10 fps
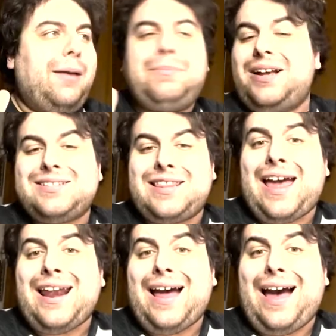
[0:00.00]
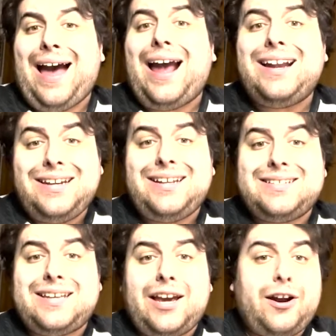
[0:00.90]
And because of that, I need to
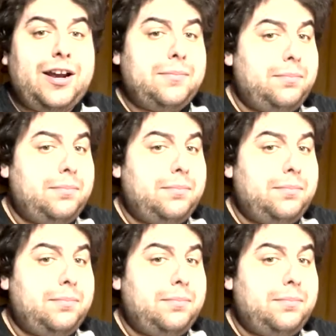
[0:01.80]
carry